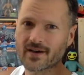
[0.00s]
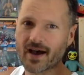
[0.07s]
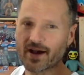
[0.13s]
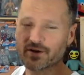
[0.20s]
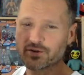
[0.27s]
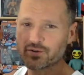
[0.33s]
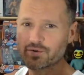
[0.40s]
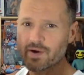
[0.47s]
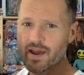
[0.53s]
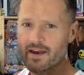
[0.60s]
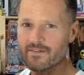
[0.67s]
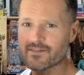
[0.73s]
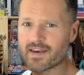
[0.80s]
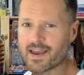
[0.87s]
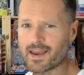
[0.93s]
I do
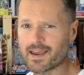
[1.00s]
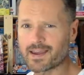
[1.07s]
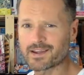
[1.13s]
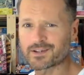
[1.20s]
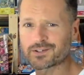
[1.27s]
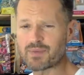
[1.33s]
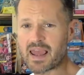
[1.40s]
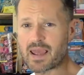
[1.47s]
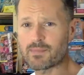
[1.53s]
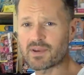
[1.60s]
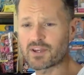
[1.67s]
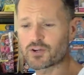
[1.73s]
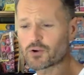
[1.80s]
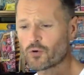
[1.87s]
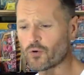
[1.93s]
have a
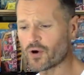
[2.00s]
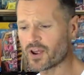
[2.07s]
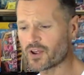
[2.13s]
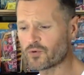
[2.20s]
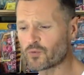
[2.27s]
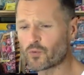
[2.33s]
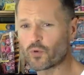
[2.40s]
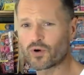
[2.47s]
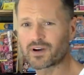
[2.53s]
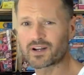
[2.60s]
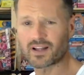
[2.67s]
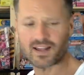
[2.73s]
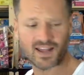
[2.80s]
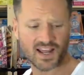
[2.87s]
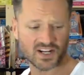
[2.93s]
baby toy wood
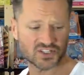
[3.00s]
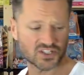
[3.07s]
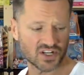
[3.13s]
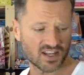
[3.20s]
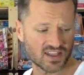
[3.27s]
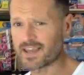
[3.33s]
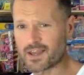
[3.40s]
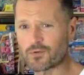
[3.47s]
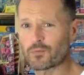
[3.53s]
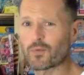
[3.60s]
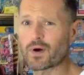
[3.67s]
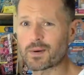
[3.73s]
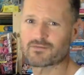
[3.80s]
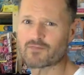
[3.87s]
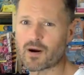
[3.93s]
collection in
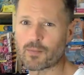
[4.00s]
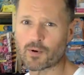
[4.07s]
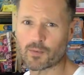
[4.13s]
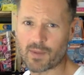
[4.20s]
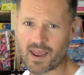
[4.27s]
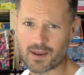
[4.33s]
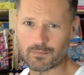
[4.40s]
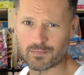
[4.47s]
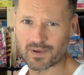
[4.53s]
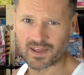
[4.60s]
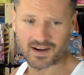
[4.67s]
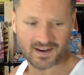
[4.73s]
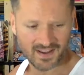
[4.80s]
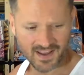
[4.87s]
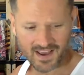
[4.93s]
one Rubbermaid
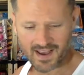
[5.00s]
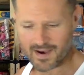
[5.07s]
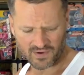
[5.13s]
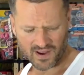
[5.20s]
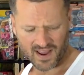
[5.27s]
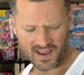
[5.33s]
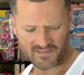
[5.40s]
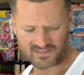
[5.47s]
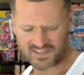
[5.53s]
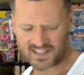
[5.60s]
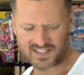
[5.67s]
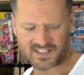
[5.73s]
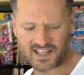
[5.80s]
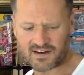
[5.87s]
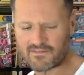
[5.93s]
bin. I have
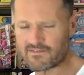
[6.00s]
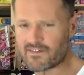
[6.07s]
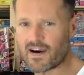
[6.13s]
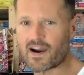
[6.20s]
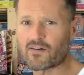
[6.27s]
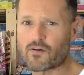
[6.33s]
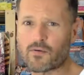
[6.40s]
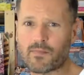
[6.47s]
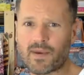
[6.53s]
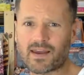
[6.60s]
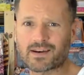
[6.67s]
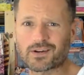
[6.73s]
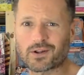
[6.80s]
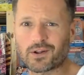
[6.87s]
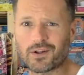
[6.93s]
these
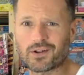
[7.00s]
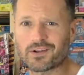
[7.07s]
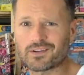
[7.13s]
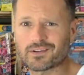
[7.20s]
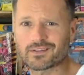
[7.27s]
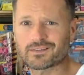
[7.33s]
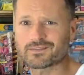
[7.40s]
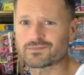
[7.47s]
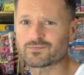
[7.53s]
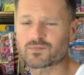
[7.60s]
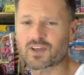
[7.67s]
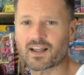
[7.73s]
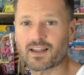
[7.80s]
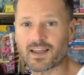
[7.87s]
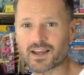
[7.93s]
environmental
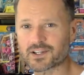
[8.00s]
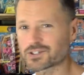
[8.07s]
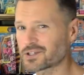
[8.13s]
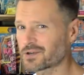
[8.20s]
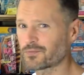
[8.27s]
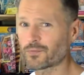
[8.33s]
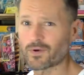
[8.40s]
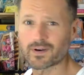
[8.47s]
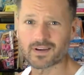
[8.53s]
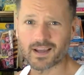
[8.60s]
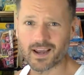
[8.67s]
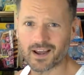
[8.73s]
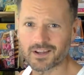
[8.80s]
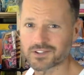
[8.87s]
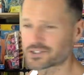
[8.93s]
collection. One
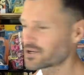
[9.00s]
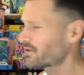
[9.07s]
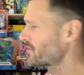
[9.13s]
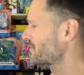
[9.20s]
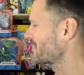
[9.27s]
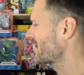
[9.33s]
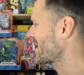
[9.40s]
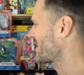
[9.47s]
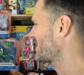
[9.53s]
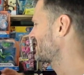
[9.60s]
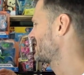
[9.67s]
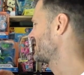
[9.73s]
day I'll show you that.